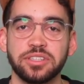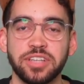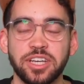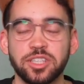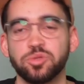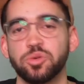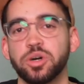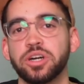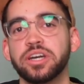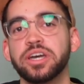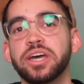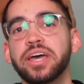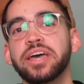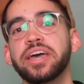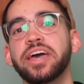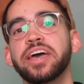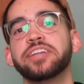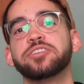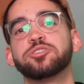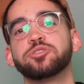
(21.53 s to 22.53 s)
That's why
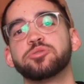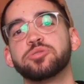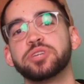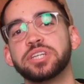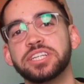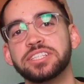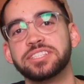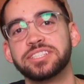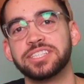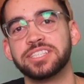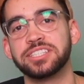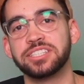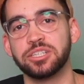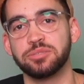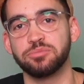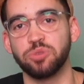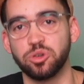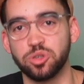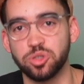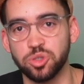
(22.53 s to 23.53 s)
integrated
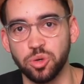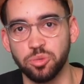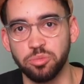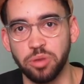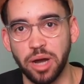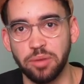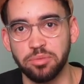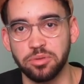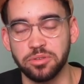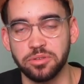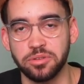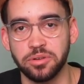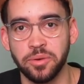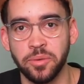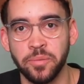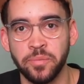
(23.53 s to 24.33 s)
systems are so popular.